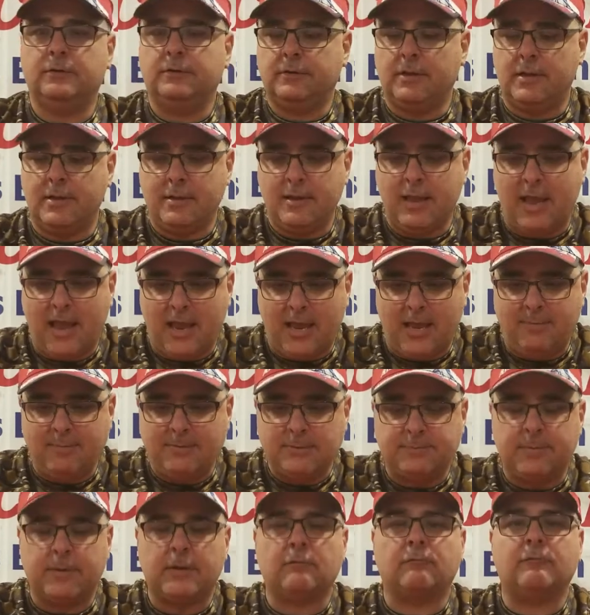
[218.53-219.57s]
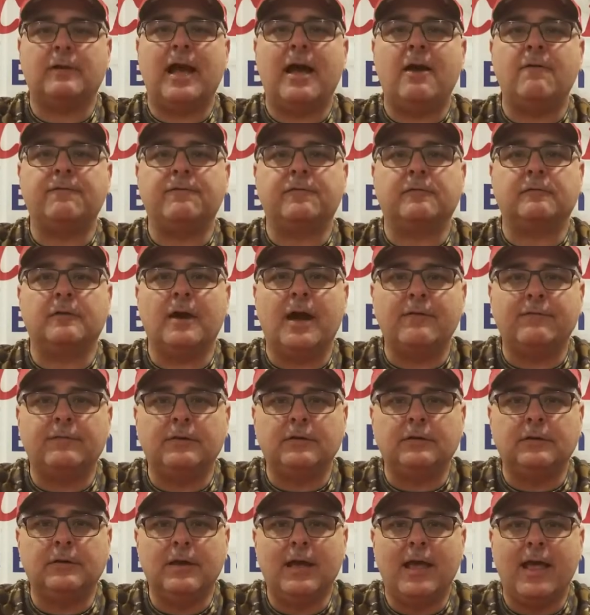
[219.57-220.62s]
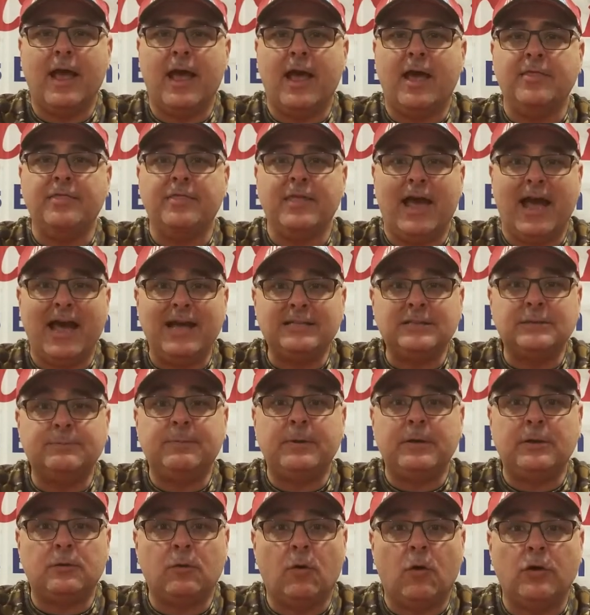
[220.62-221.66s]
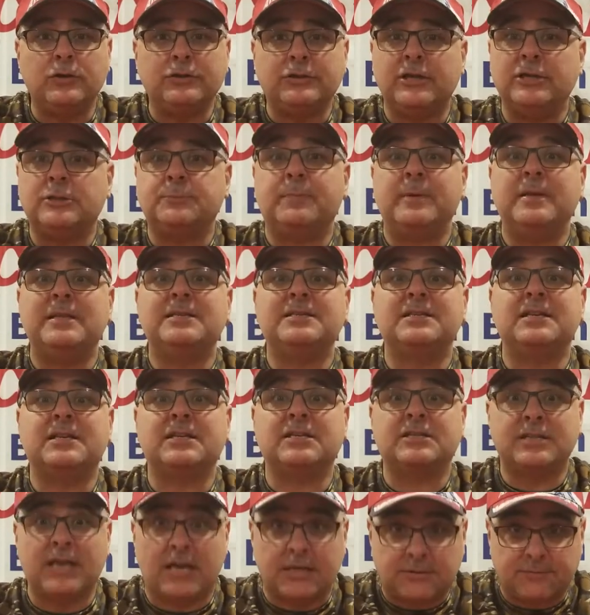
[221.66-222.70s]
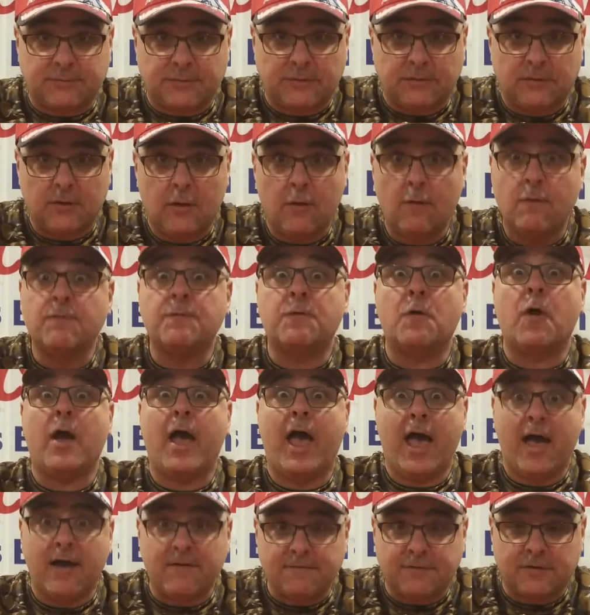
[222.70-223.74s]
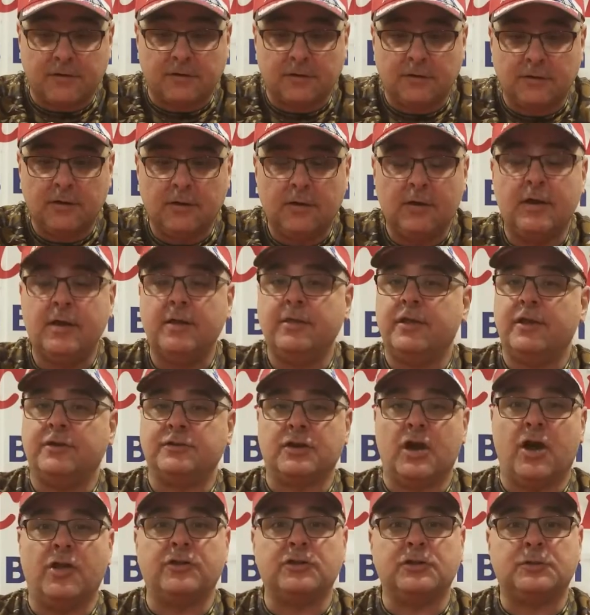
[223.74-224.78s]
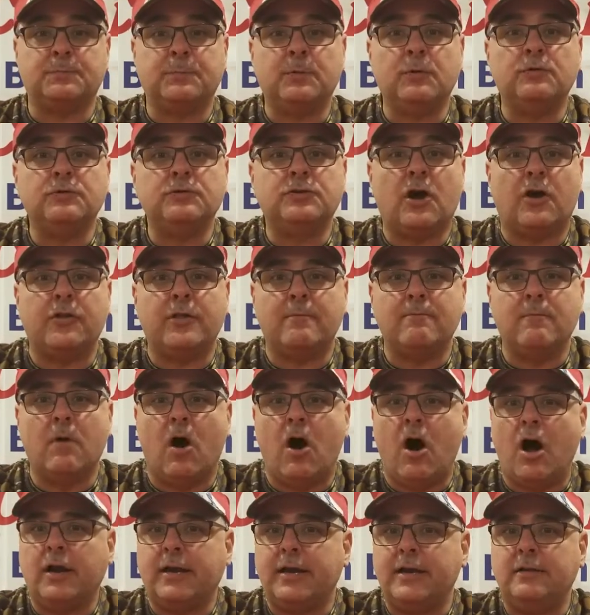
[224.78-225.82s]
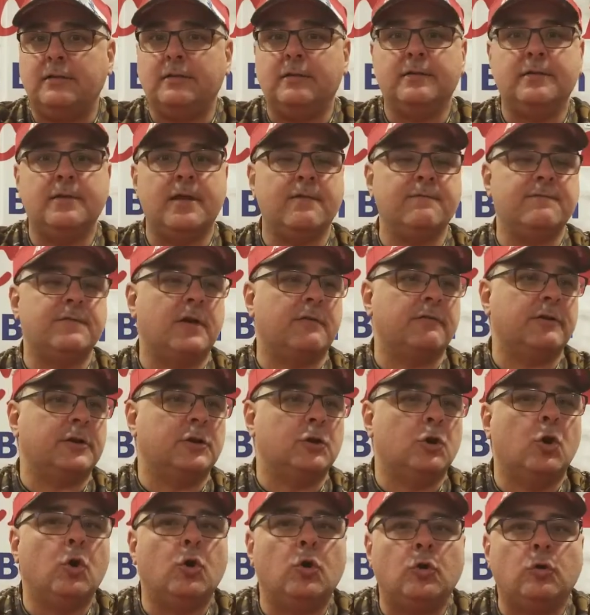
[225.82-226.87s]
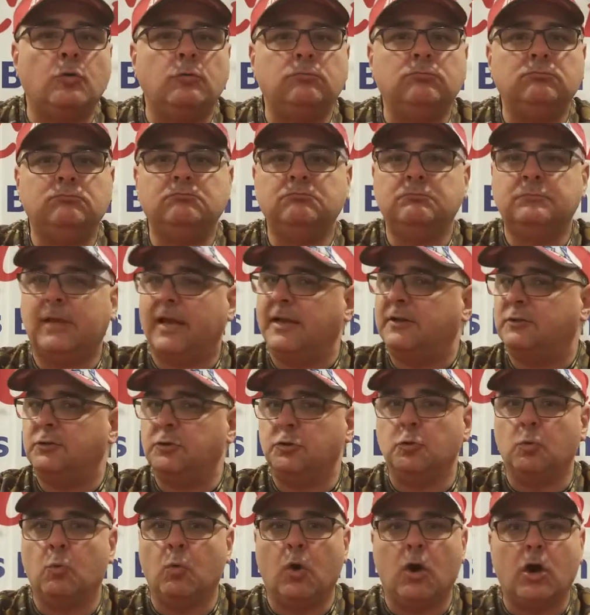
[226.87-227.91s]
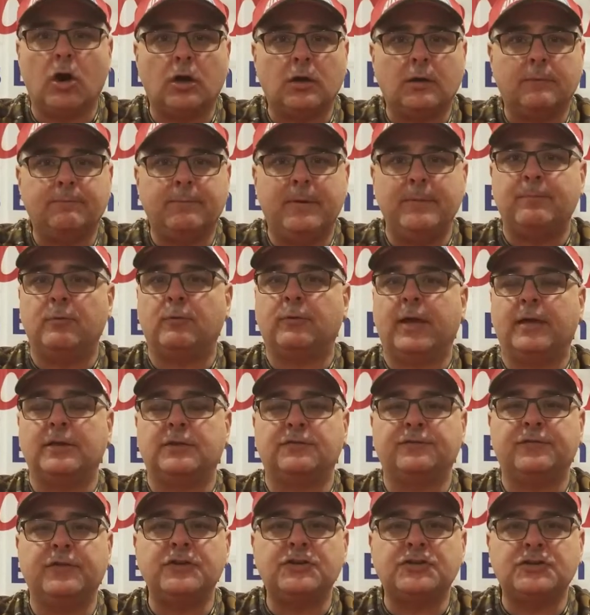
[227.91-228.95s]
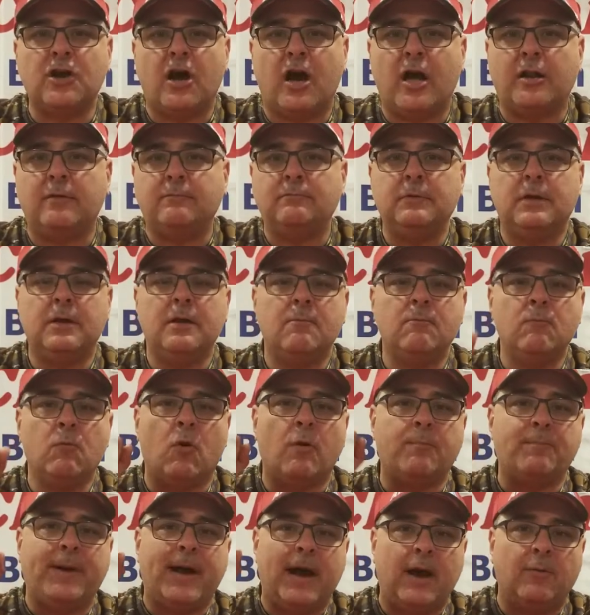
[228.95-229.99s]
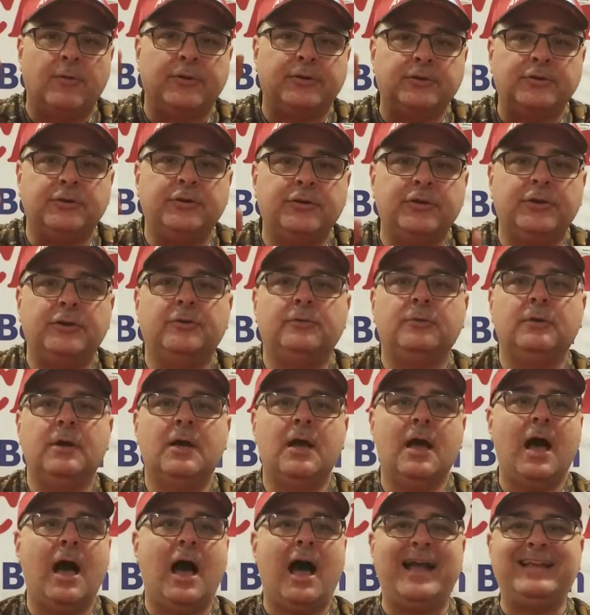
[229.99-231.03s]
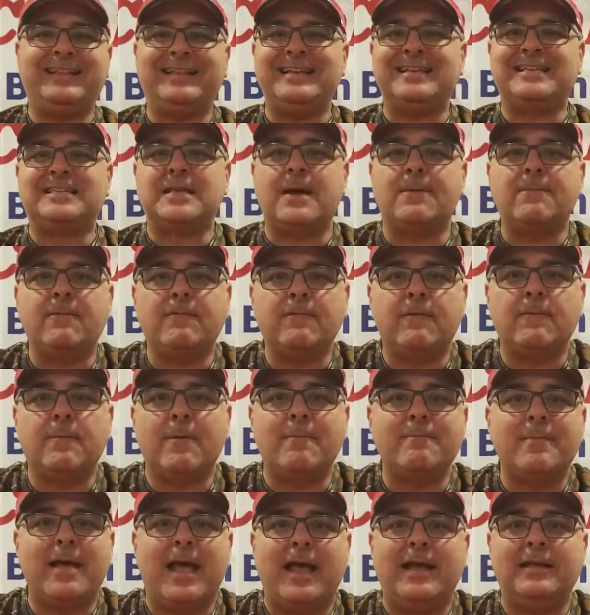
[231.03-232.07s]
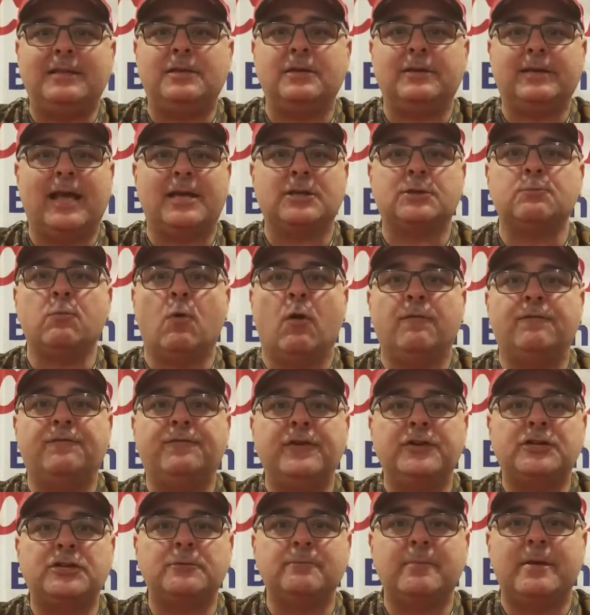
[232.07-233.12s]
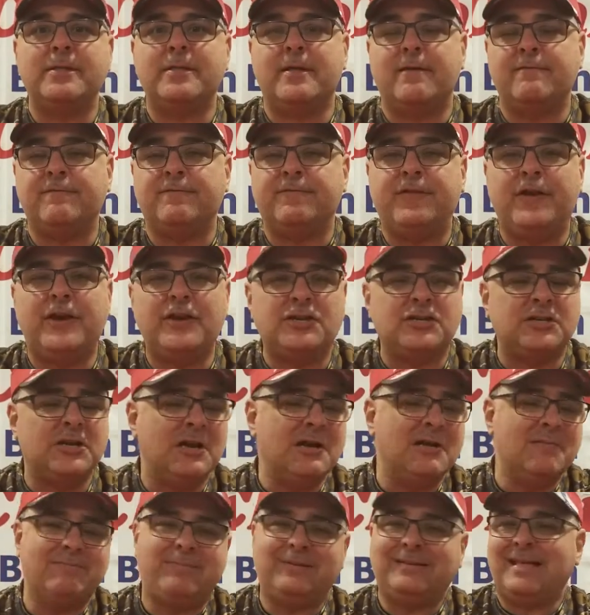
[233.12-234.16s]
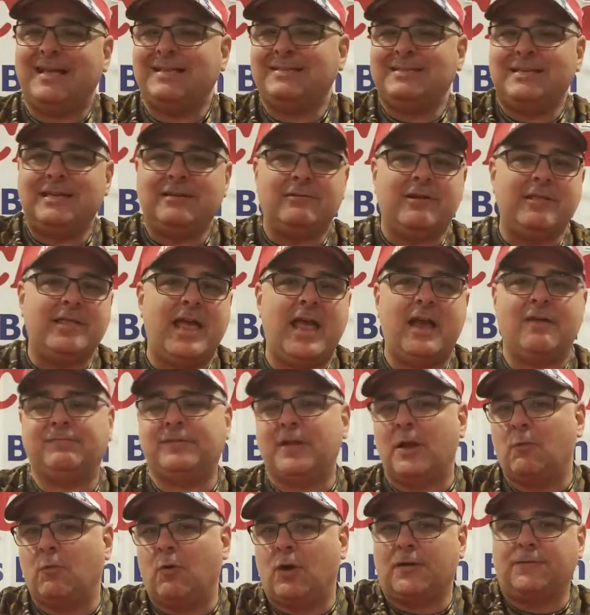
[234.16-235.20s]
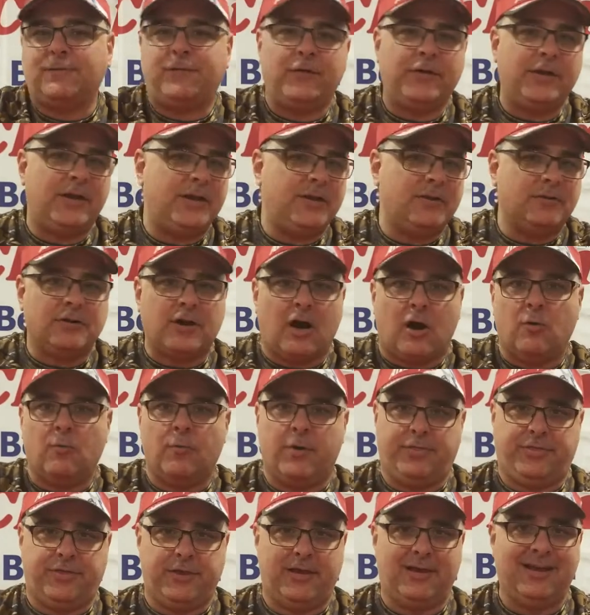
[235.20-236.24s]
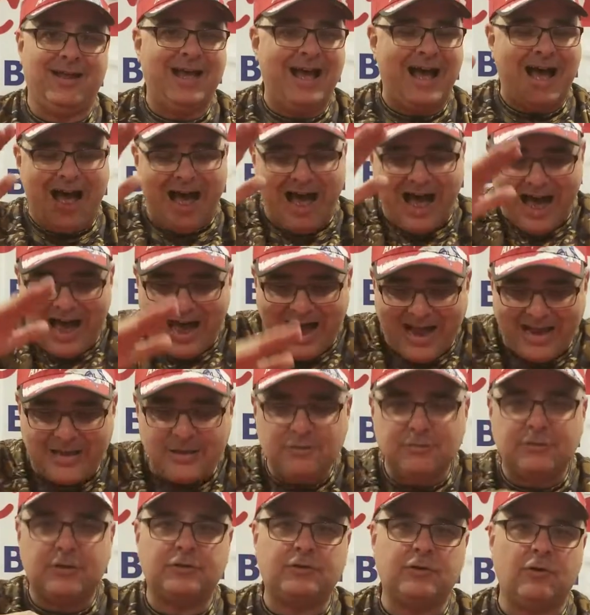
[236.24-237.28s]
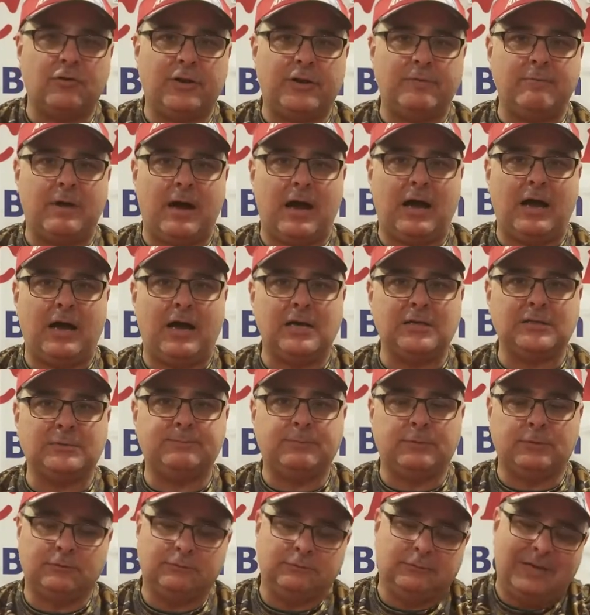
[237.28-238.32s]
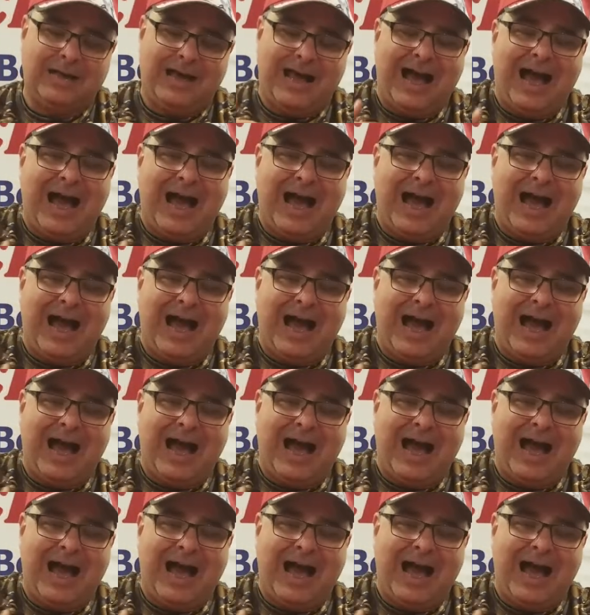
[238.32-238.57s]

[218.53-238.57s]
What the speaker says: The name has been around forever, and that's because it's been successful forever. There's other spoons on the market. They're very cool. They do work. People catch fish on them. More power to you. I think some of them are made to catch more fishermen than fish, but that's here or there. If they work for you, you go with it. I use a Tony Maja spoon.